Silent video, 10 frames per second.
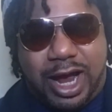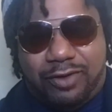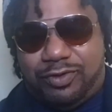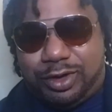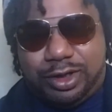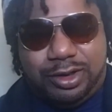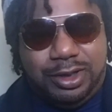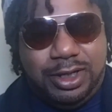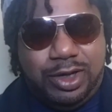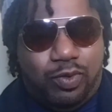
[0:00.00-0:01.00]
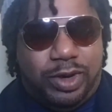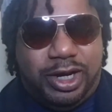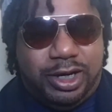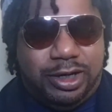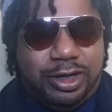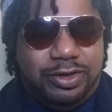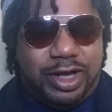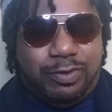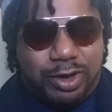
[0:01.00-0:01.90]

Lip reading: Africa, when they